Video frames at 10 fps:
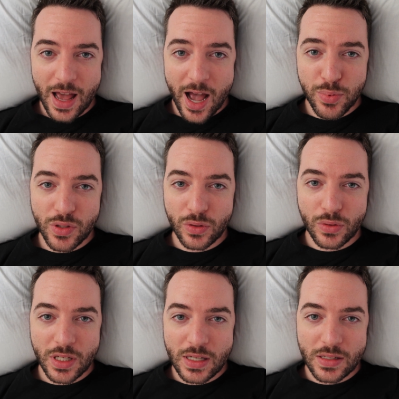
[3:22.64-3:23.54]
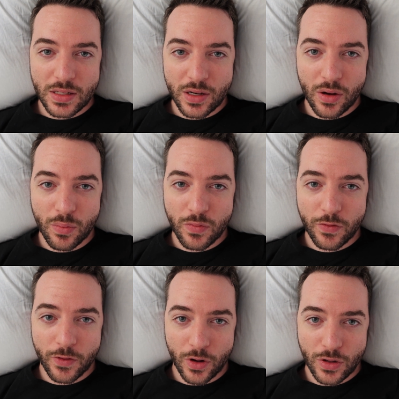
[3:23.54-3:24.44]
absolutely need to come
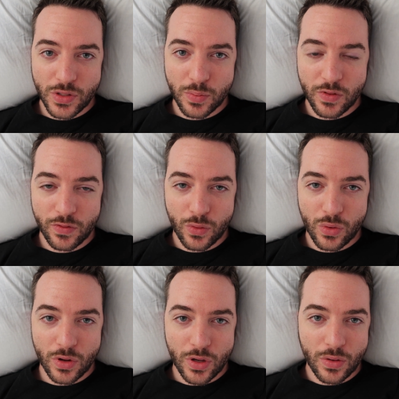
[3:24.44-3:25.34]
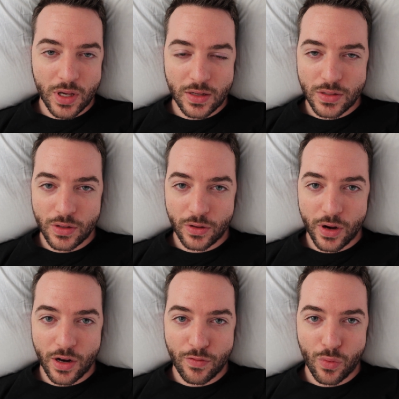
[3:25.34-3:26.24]
first before you get to your
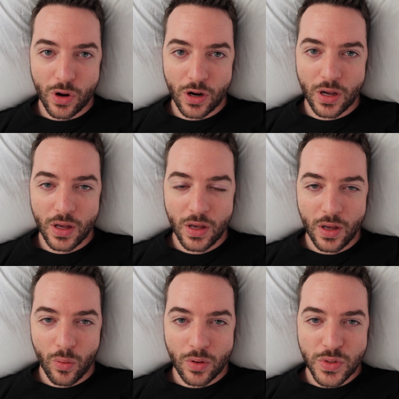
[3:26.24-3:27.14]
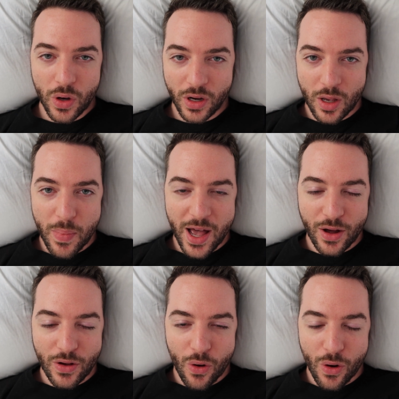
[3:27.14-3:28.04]
creative work. What I'm talking
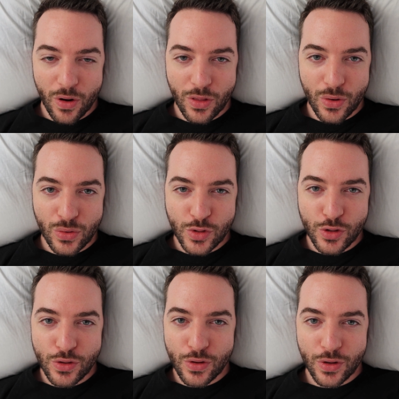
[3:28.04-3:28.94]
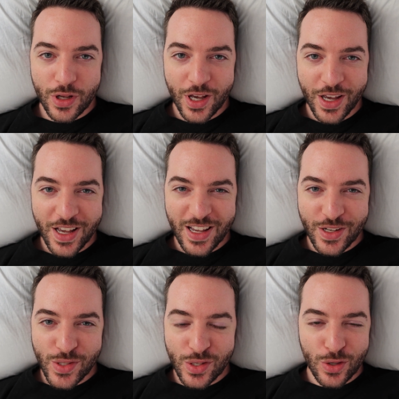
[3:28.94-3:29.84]
about are those good
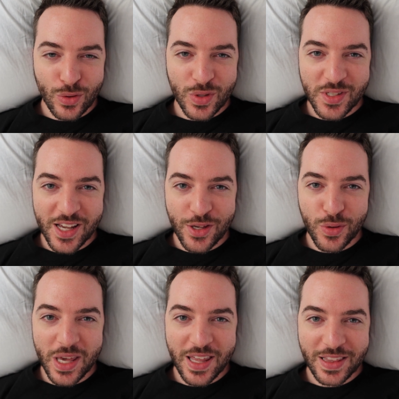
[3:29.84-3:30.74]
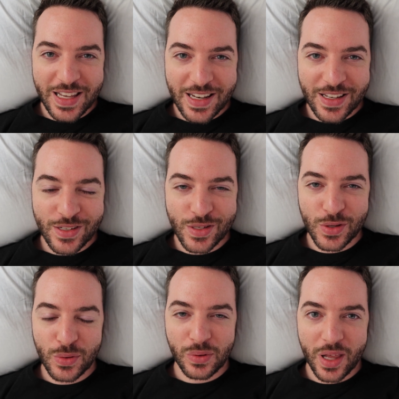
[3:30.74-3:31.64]
excuses that you can lean
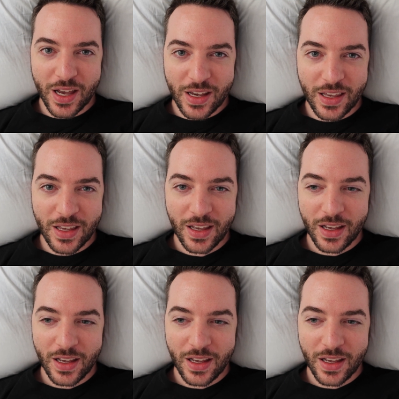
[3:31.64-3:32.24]
into, like,